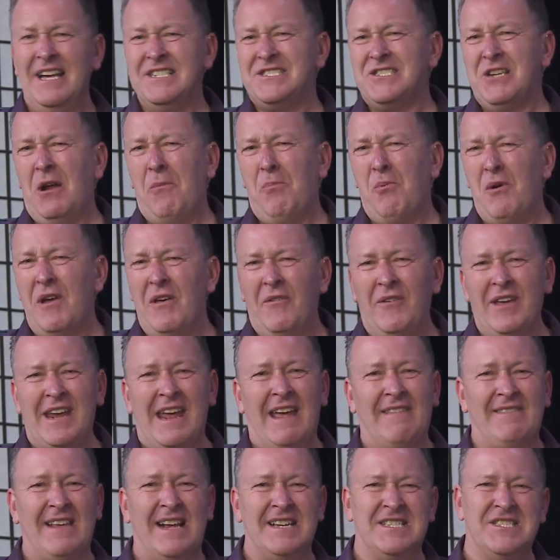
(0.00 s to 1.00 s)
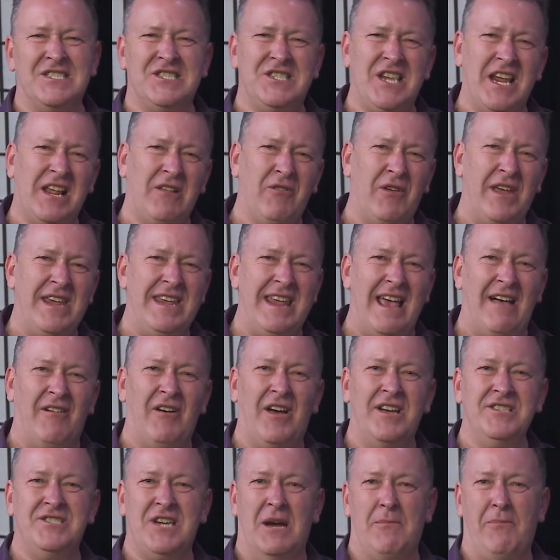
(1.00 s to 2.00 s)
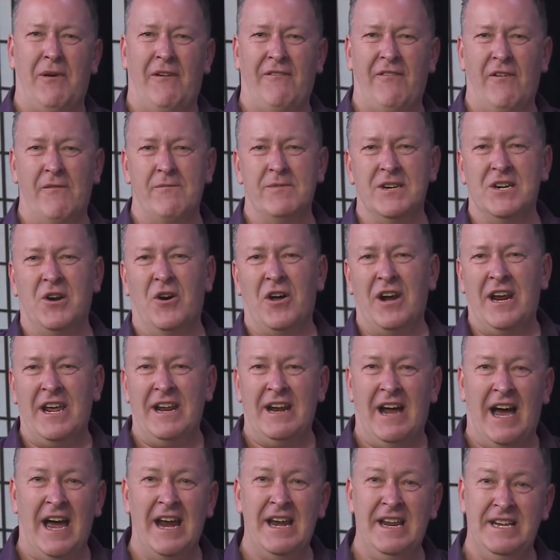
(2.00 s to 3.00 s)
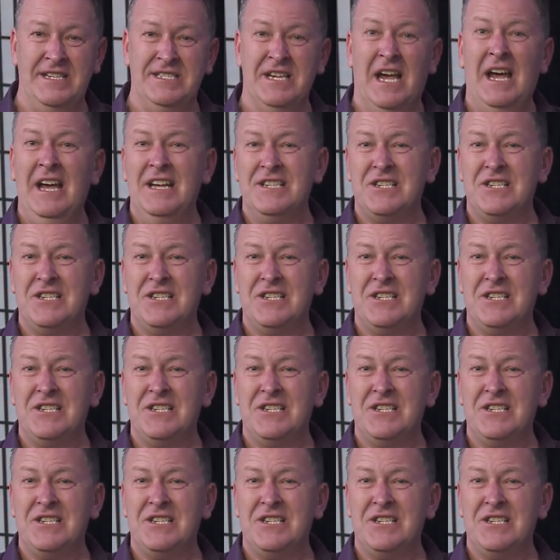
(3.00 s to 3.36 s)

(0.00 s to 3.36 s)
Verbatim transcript: and stop wheeling out that sickly yellow jumper from the 1980s.